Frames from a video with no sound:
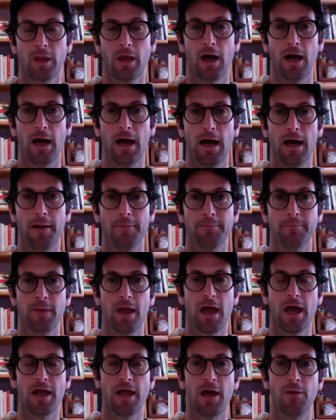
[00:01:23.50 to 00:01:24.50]
Um,
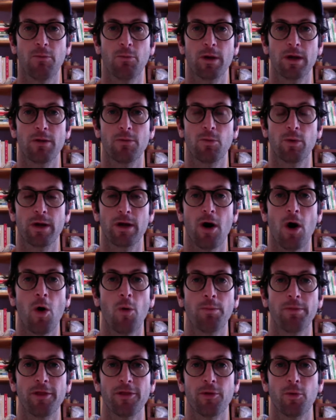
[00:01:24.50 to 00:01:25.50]
and, and we we
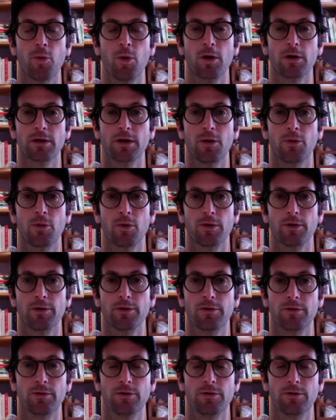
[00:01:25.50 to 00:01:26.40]
hope that the work that we're